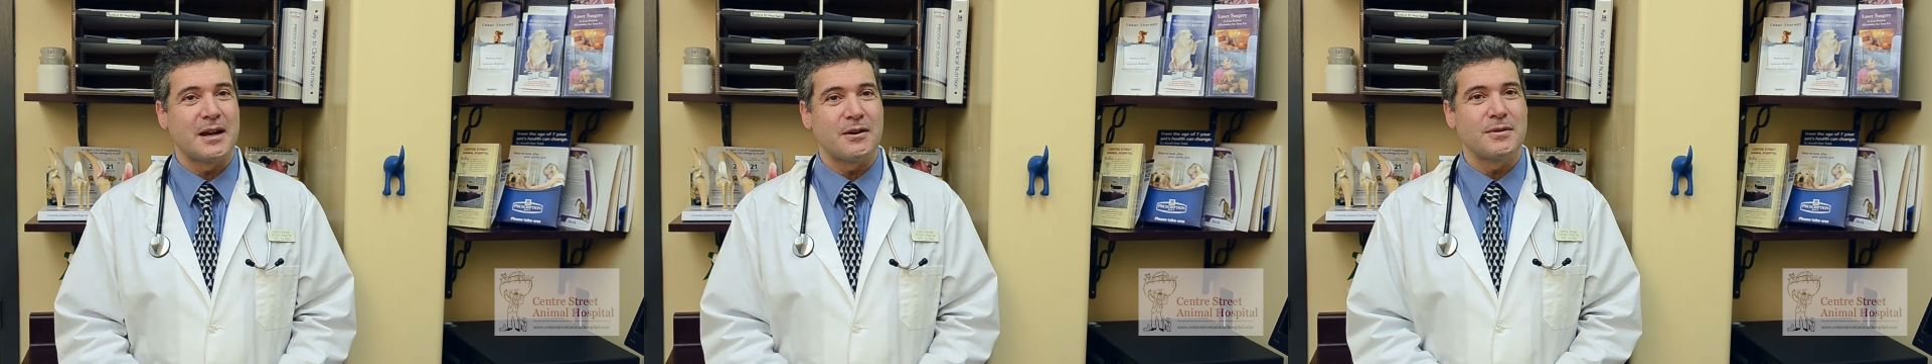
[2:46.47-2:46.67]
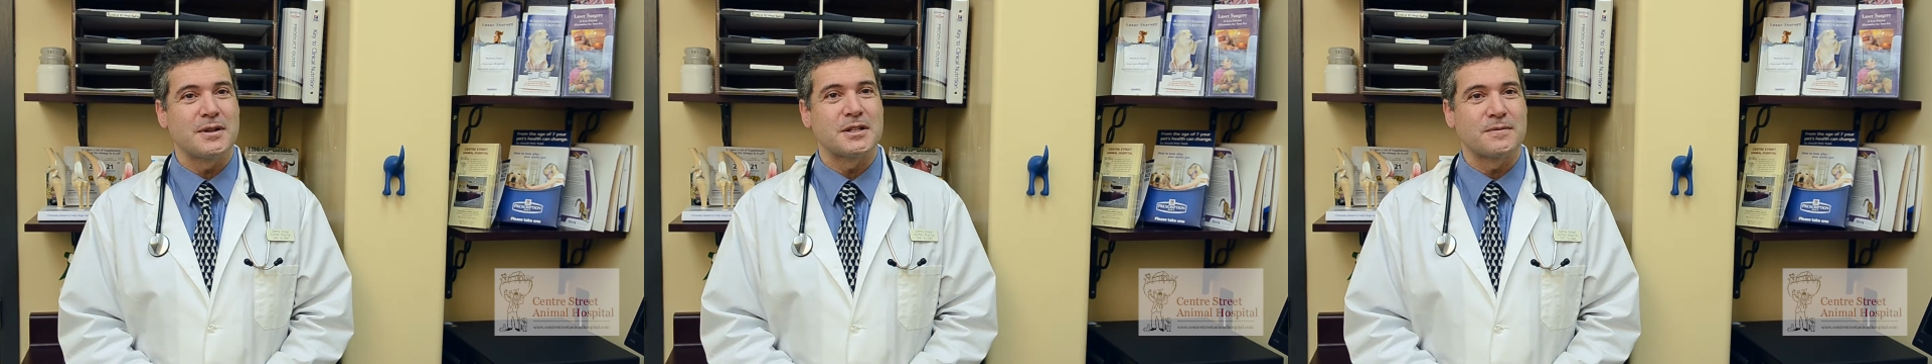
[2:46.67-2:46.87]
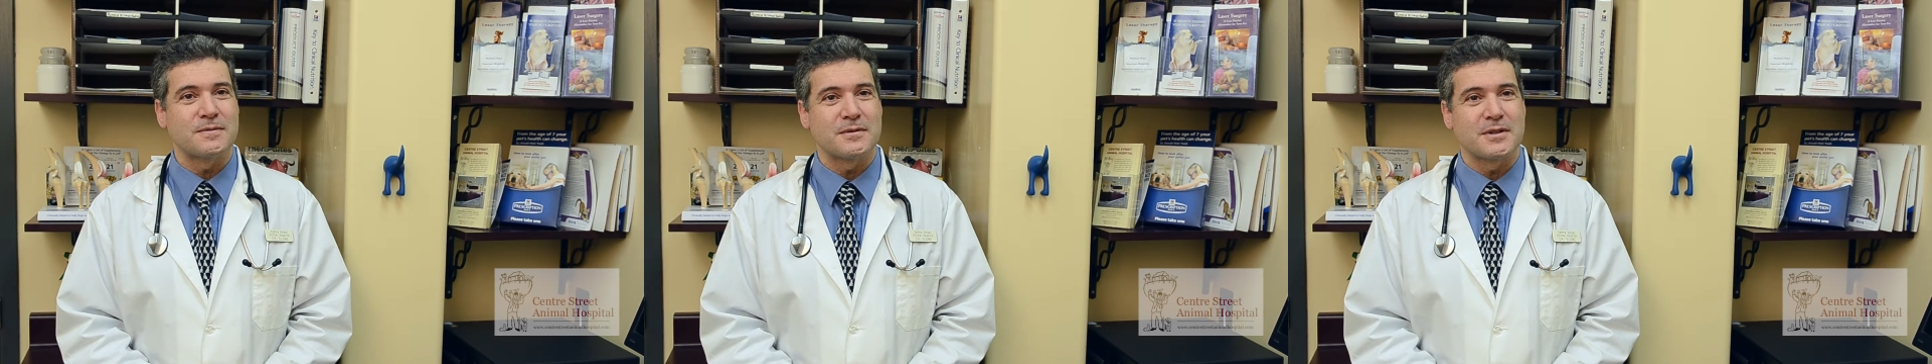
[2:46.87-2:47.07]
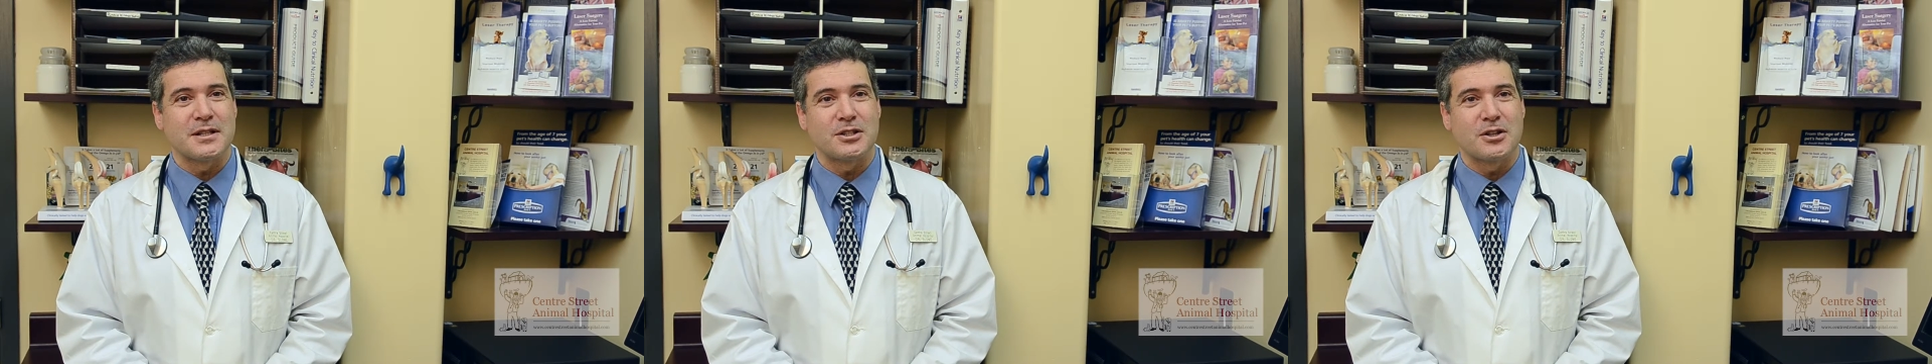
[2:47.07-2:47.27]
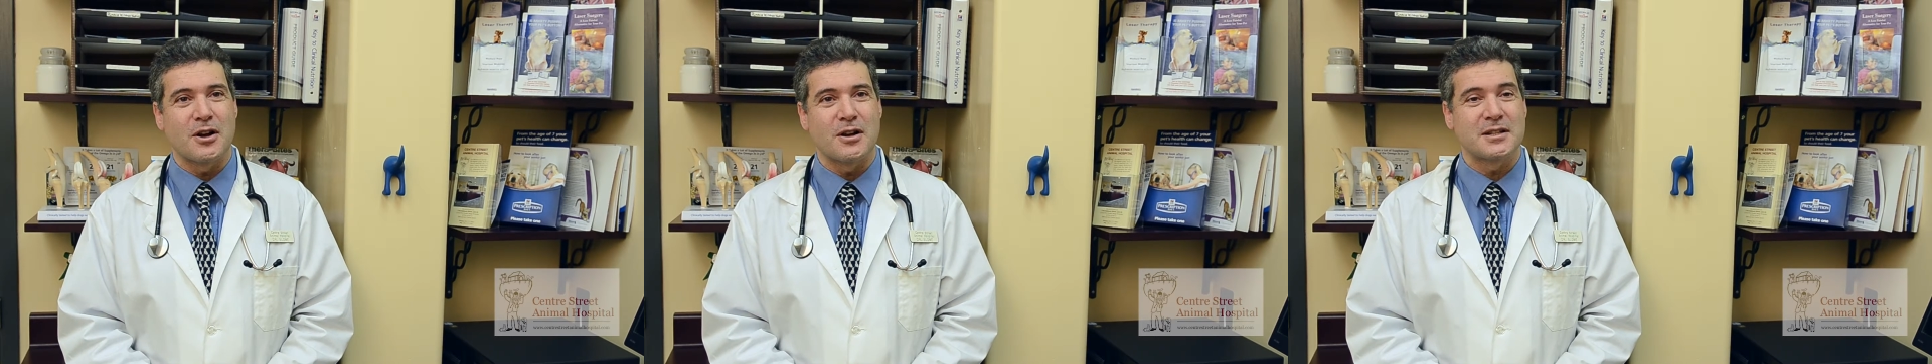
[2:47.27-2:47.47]
areas for
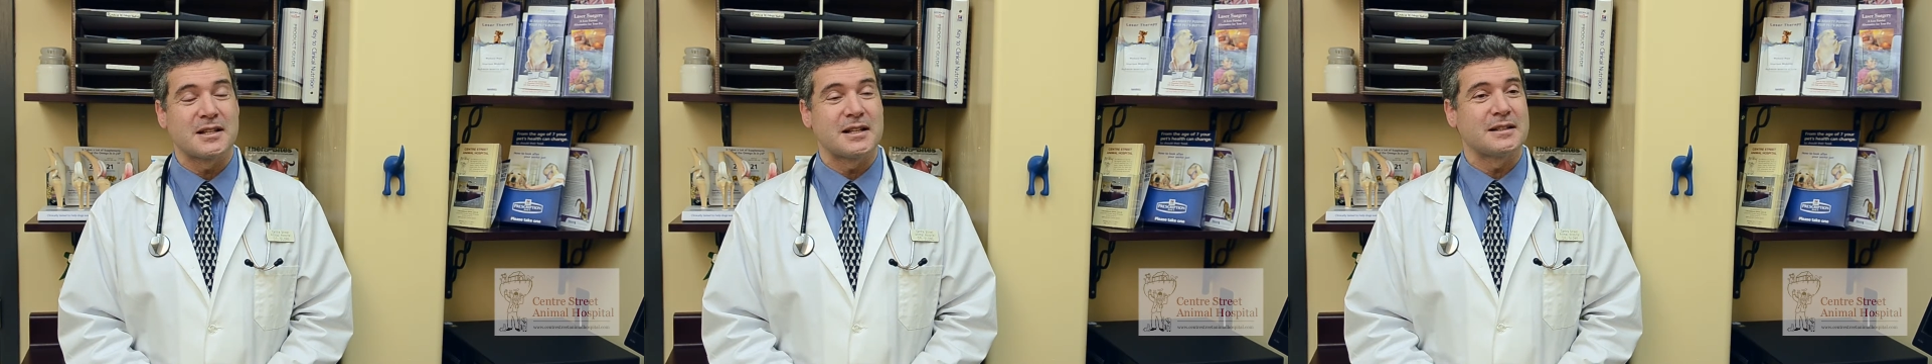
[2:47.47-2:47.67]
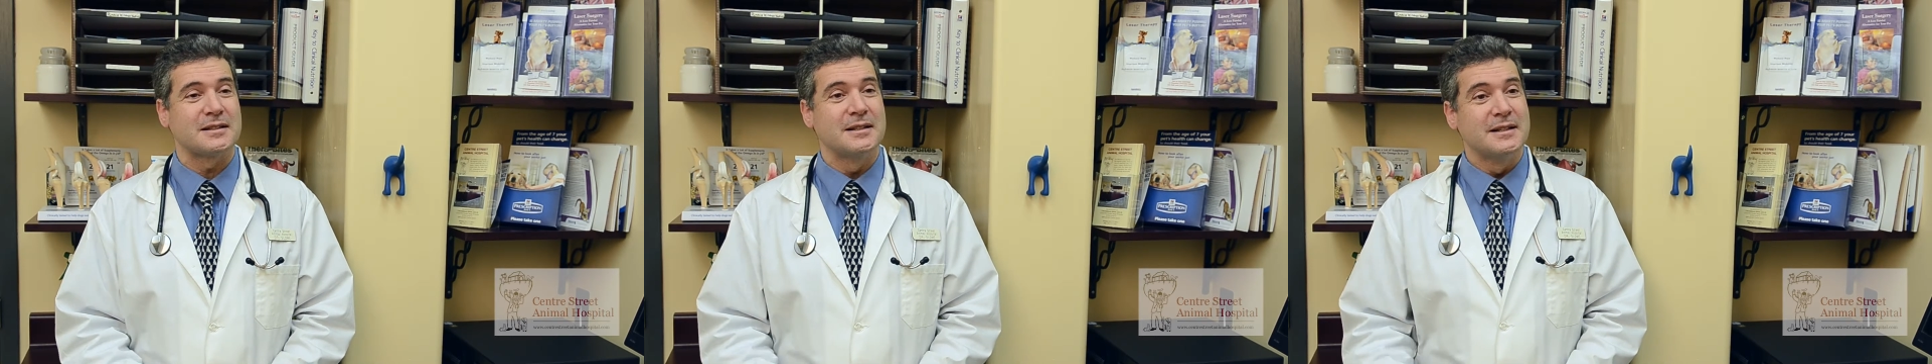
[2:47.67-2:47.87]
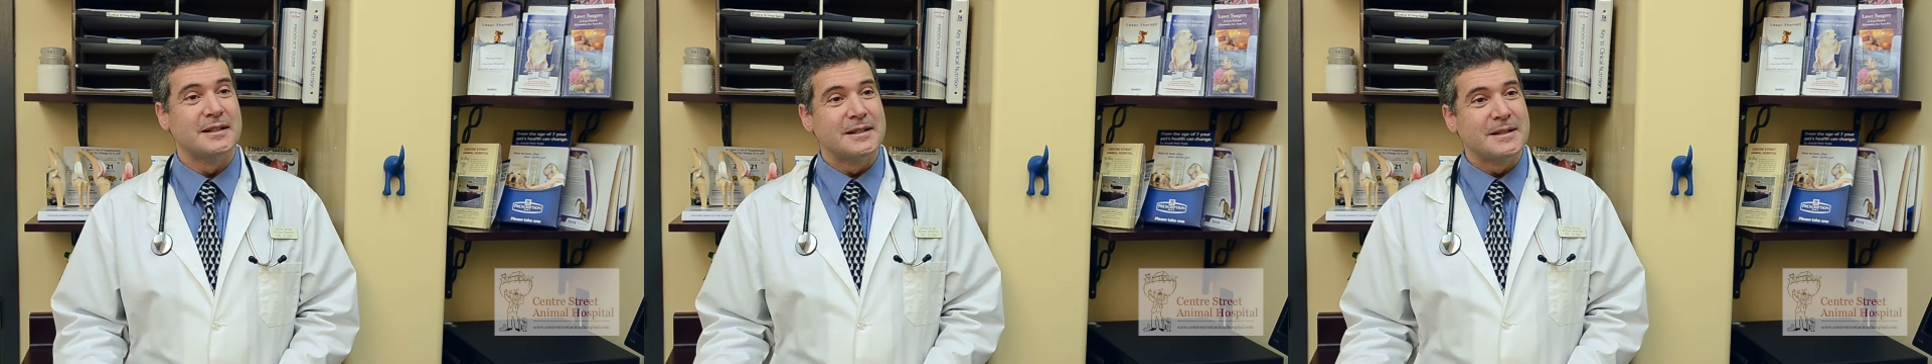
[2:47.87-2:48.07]
these dogs. And